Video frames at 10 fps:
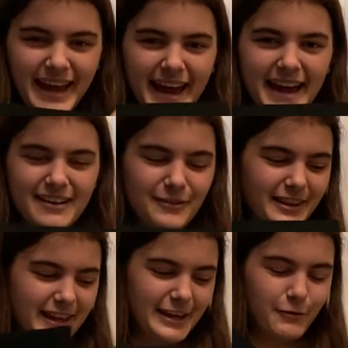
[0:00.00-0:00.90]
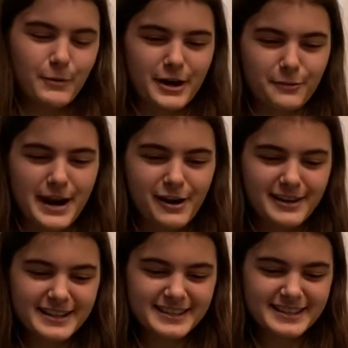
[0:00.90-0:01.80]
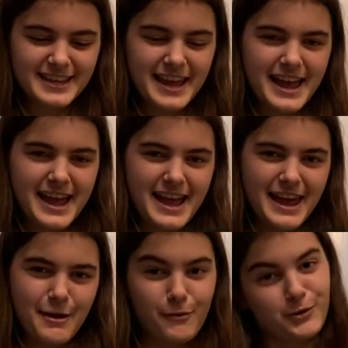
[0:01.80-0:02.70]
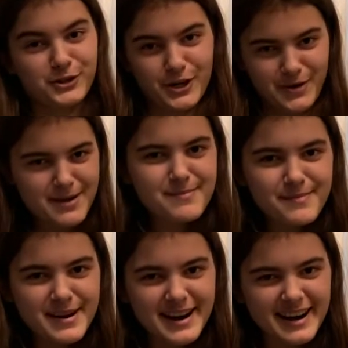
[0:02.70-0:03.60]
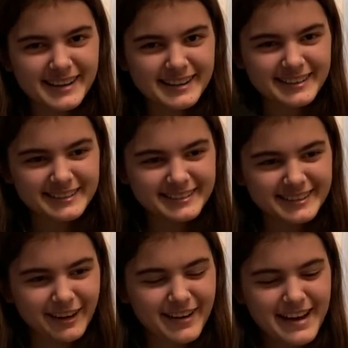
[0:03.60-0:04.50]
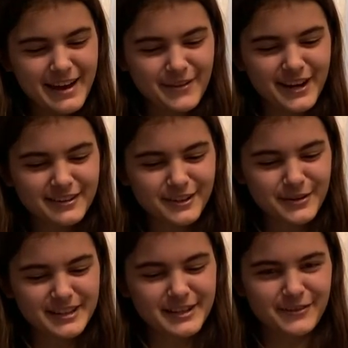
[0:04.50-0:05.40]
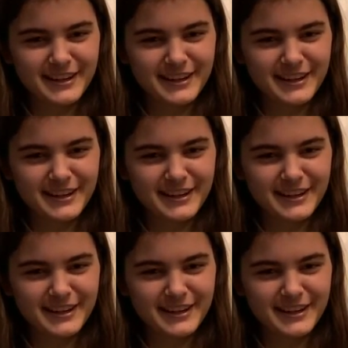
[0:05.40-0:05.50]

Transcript: if we want to write on it, it won't show up. So if you guys do with a different